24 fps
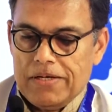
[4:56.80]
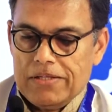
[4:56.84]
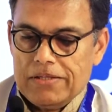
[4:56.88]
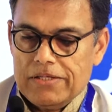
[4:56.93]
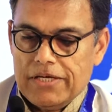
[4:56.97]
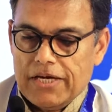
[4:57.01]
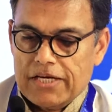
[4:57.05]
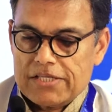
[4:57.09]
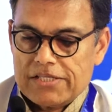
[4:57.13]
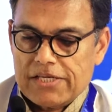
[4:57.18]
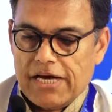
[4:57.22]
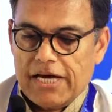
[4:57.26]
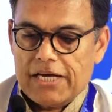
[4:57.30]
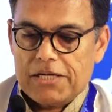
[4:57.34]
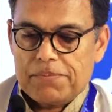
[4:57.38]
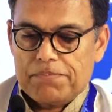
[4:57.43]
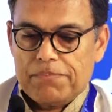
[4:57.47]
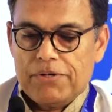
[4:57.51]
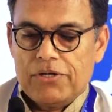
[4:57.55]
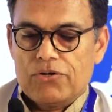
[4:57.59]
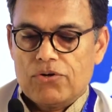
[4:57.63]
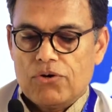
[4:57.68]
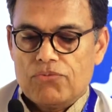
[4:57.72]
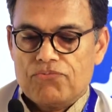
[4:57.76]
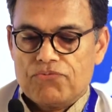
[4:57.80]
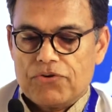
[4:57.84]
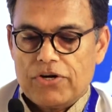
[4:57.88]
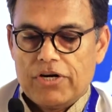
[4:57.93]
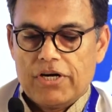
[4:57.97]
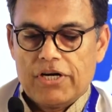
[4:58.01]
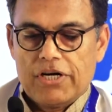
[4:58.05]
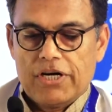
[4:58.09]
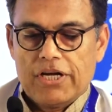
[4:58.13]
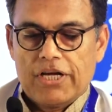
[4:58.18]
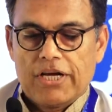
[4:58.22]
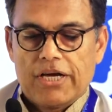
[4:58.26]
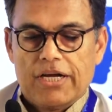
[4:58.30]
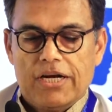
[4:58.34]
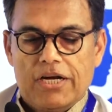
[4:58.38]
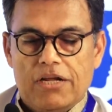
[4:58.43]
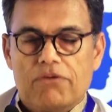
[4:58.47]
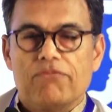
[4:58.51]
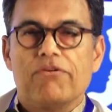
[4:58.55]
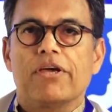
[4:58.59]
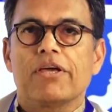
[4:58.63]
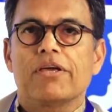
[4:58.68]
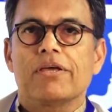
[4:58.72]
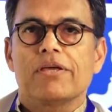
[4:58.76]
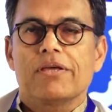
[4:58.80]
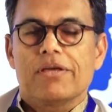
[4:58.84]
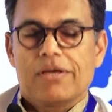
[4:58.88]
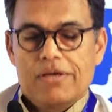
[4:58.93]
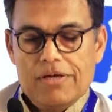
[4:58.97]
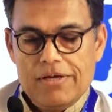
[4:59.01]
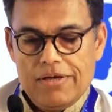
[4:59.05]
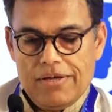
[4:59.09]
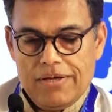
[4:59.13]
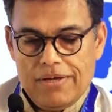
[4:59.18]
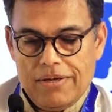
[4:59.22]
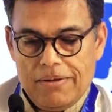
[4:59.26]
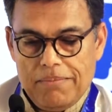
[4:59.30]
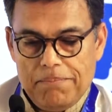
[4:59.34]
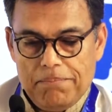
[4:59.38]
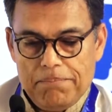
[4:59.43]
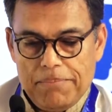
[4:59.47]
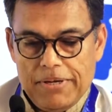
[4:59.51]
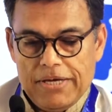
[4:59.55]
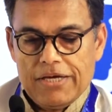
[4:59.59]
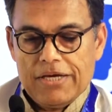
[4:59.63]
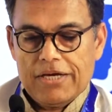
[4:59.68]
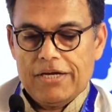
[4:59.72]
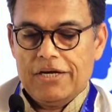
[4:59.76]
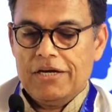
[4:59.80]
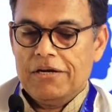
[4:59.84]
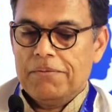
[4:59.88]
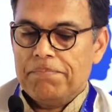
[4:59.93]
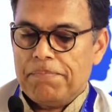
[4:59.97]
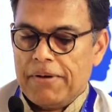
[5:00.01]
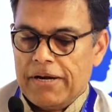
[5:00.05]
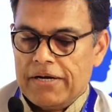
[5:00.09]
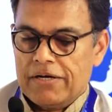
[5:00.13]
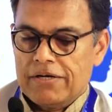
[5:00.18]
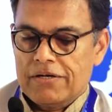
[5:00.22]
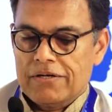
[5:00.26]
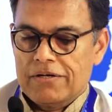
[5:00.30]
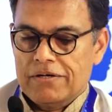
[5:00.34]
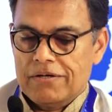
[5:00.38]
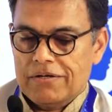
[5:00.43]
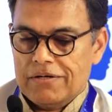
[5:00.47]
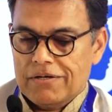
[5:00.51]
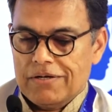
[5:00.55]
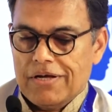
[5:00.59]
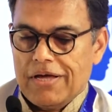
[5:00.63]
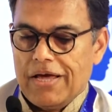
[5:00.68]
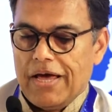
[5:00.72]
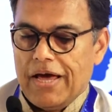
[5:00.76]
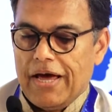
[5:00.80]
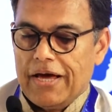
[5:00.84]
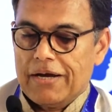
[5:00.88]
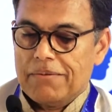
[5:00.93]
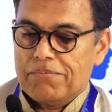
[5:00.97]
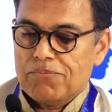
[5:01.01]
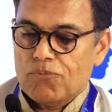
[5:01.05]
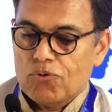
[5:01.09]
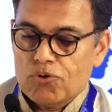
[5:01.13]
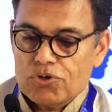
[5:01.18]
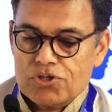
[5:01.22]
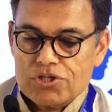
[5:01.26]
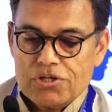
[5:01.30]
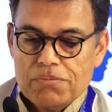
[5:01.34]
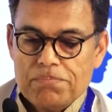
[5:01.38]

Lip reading: The excitement of earning a living, being independent, and most